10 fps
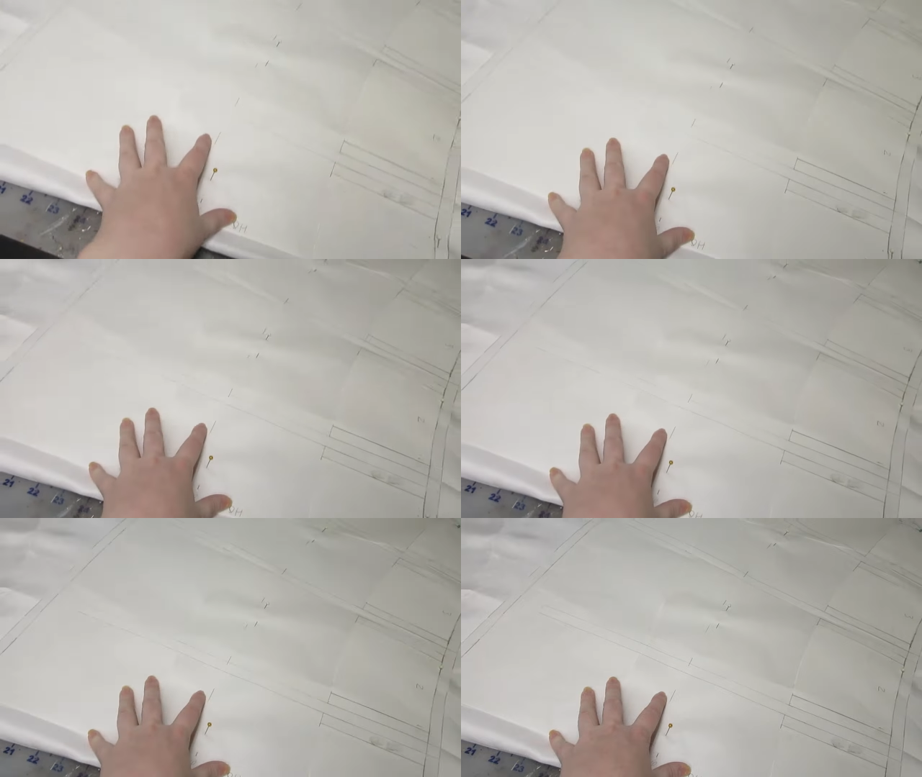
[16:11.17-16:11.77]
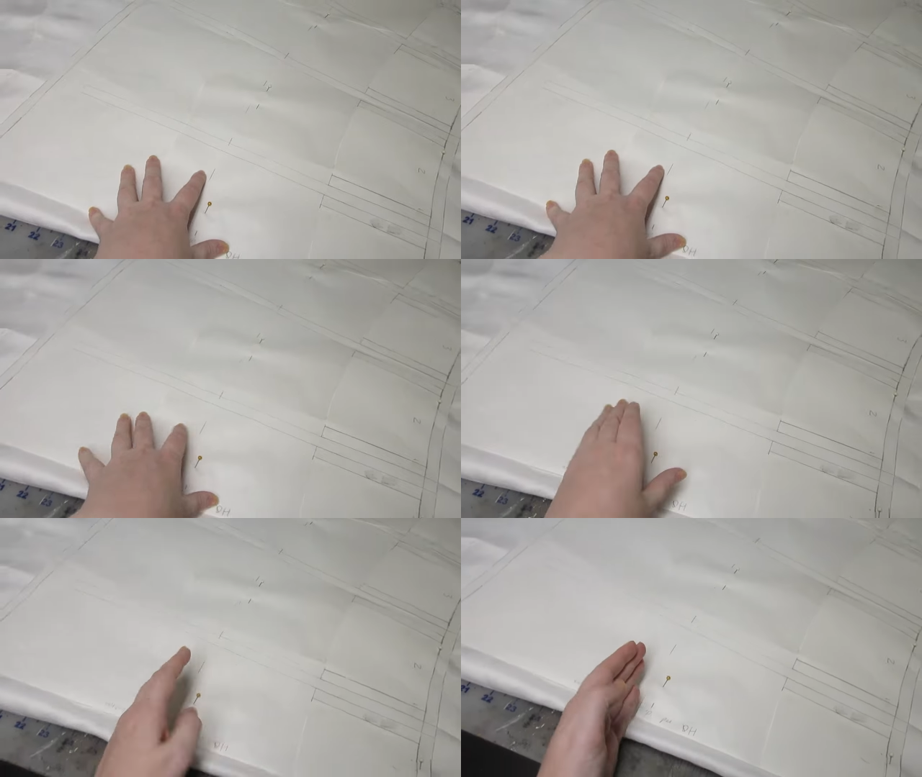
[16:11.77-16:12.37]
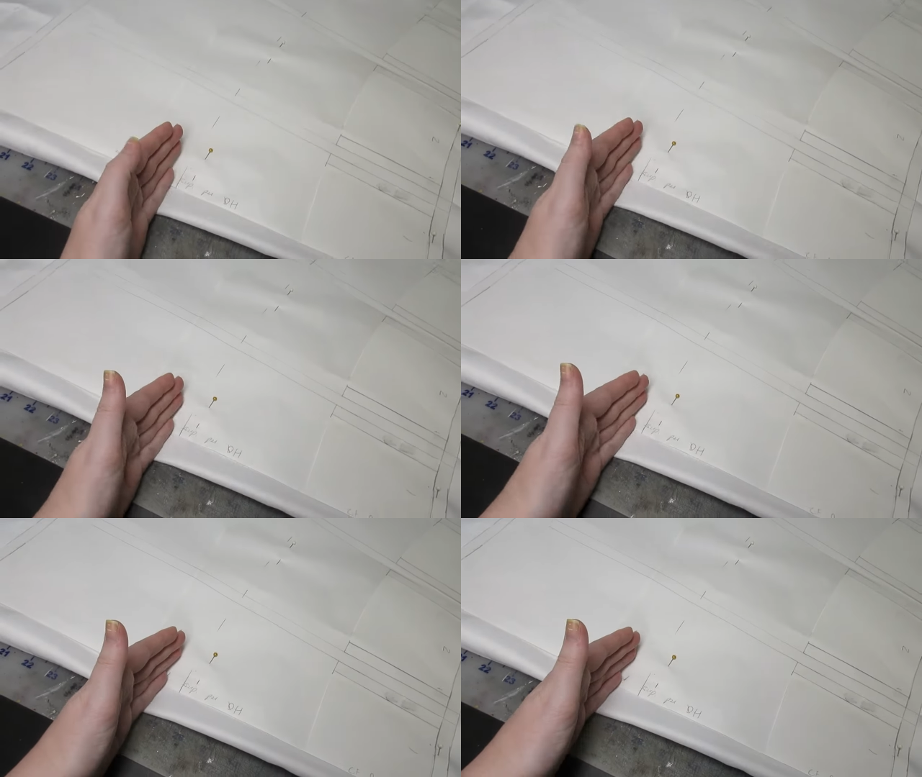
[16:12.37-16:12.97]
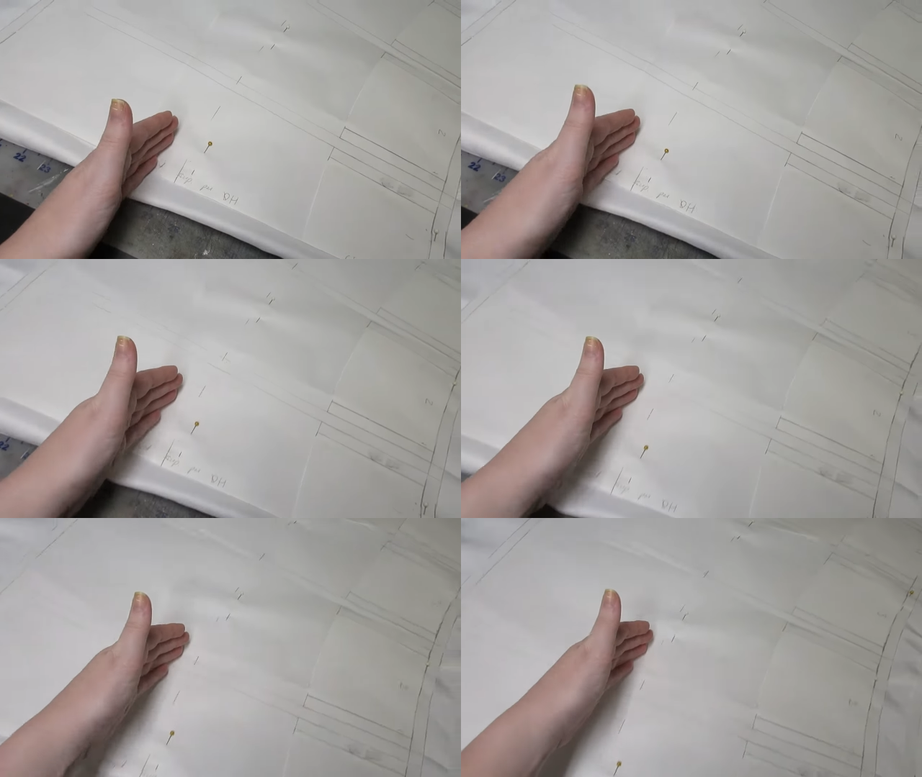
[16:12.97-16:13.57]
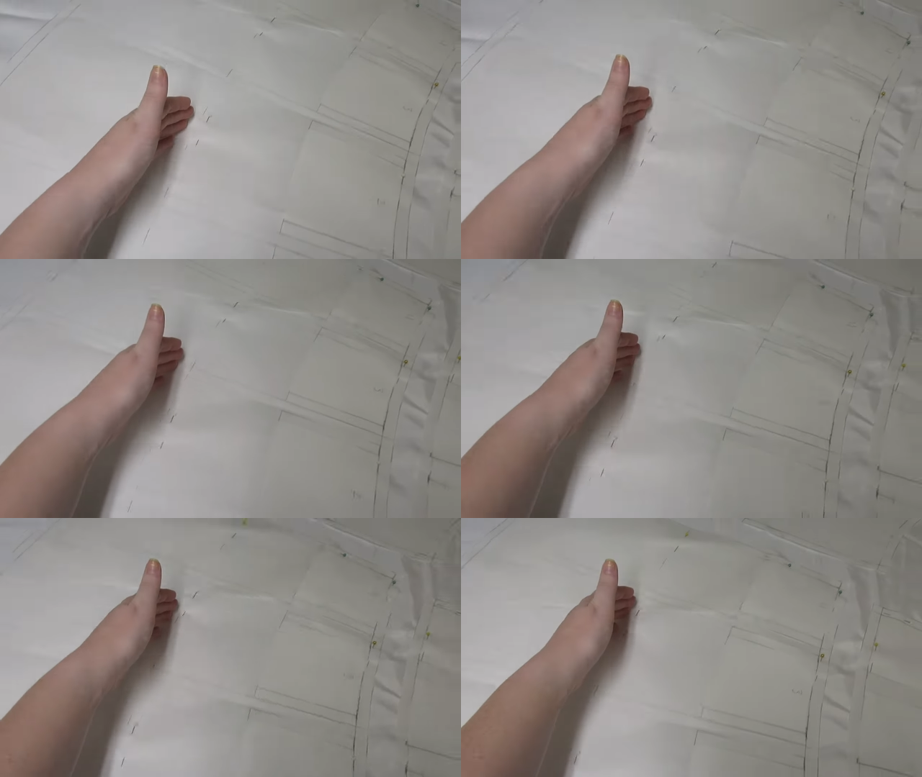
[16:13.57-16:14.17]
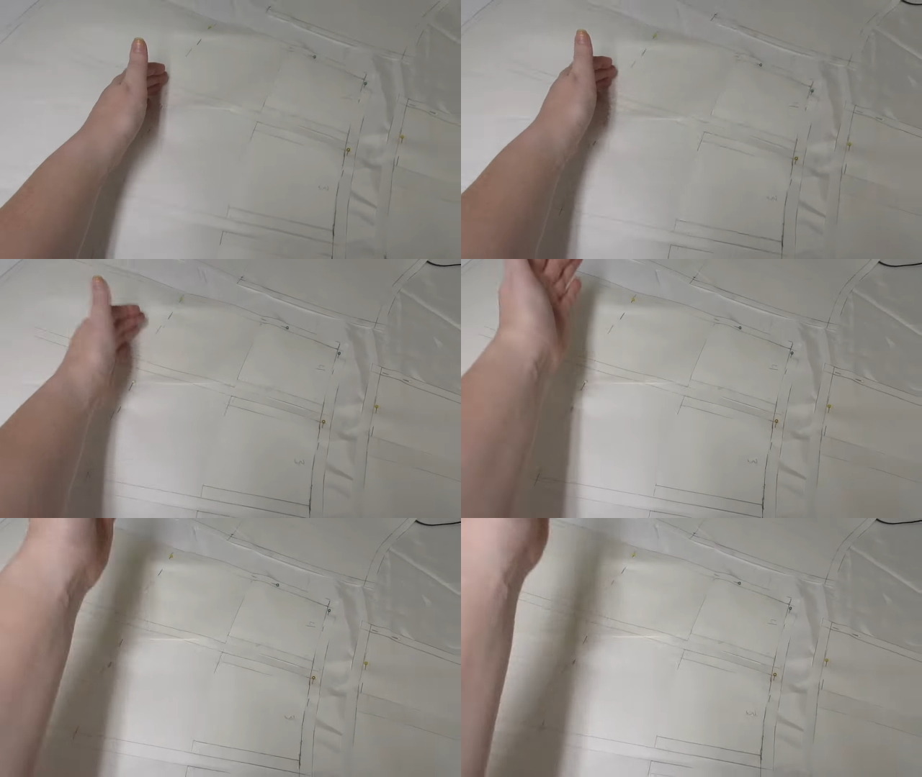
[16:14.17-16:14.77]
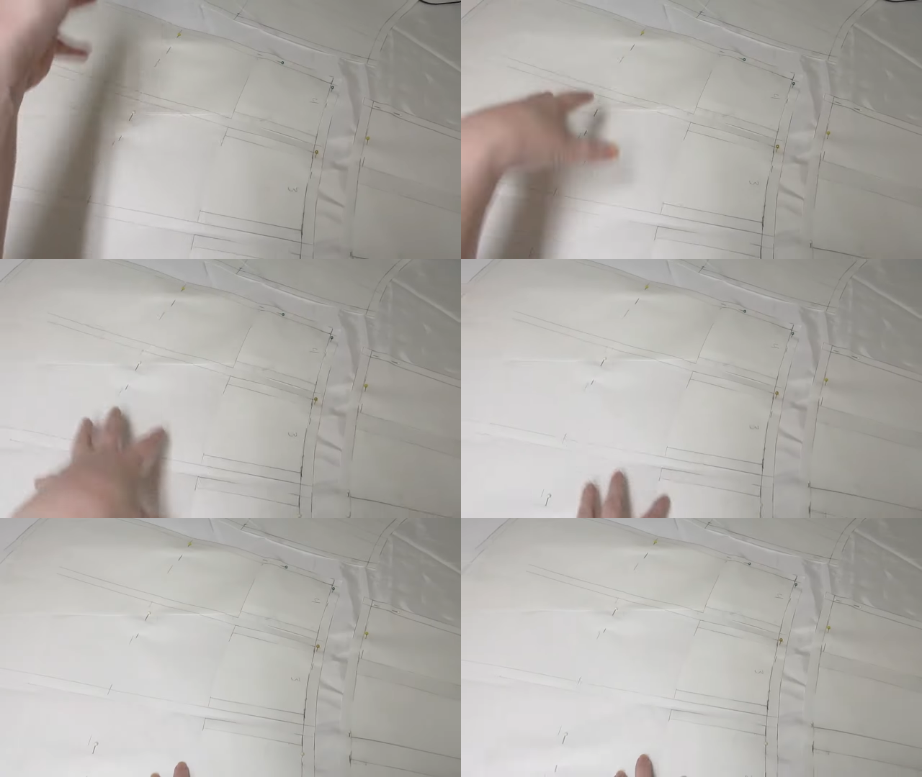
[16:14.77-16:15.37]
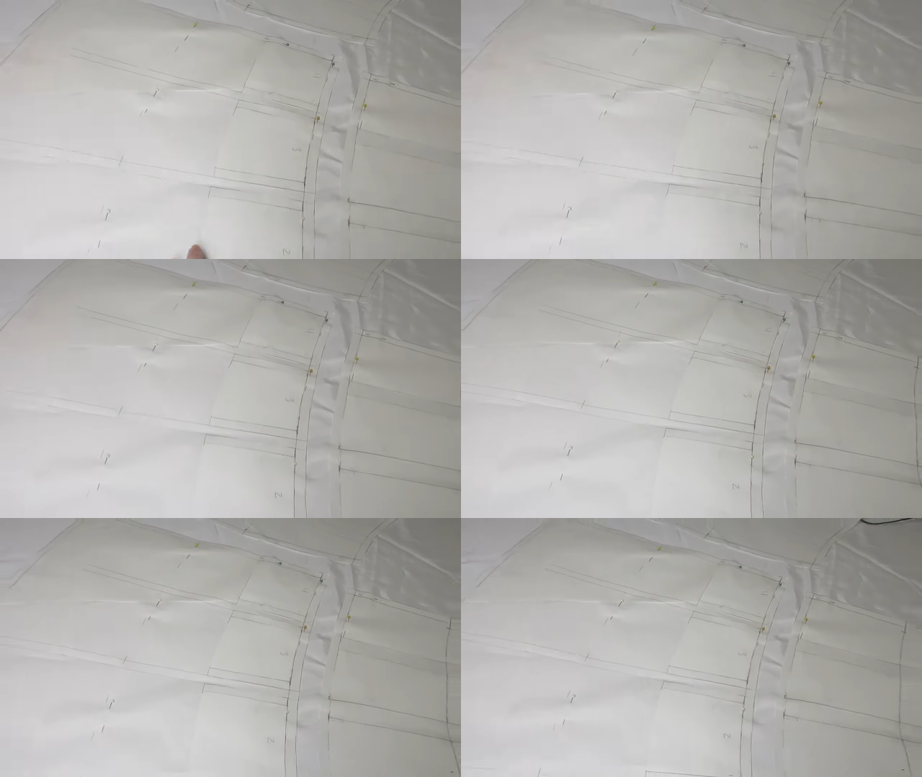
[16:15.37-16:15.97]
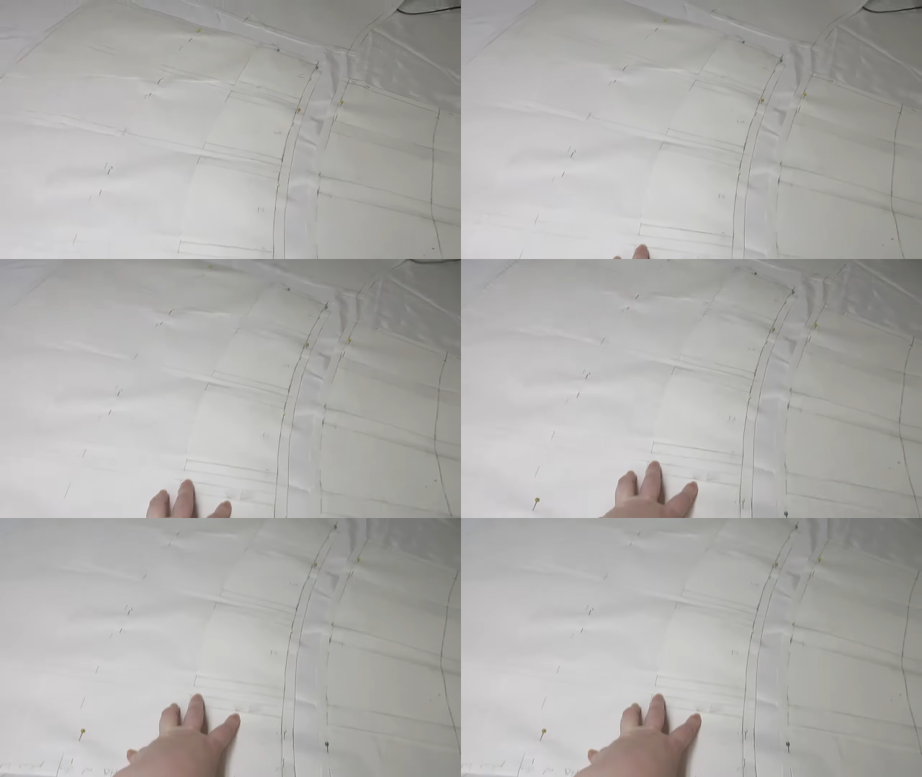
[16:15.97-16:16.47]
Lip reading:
(no speaker visible)